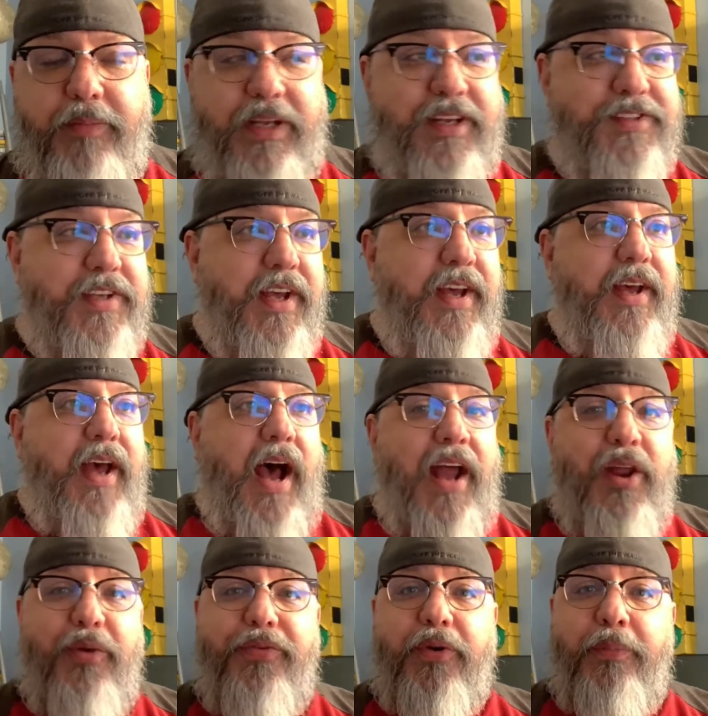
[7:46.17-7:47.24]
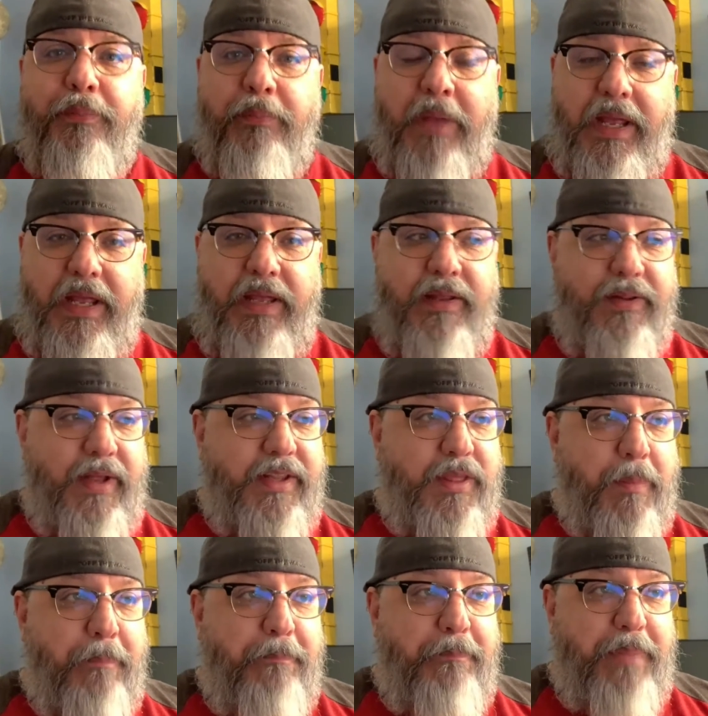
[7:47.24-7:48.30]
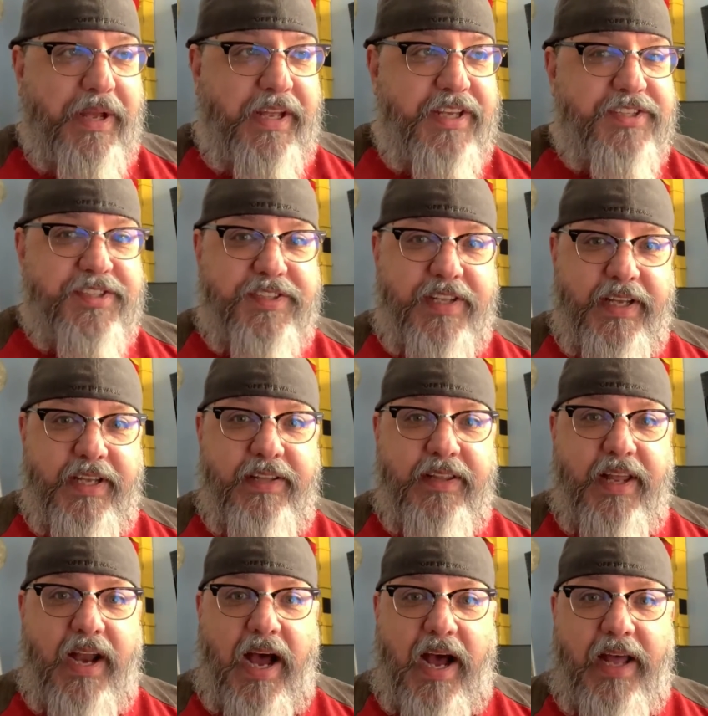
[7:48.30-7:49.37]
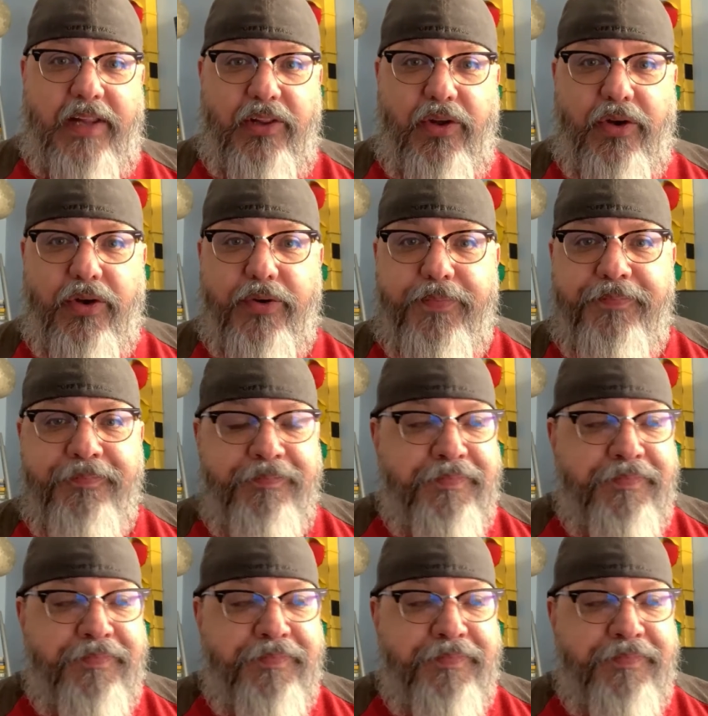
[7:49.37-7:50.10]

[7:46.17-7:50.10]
Because I know for me, like, the biggest thing that I learn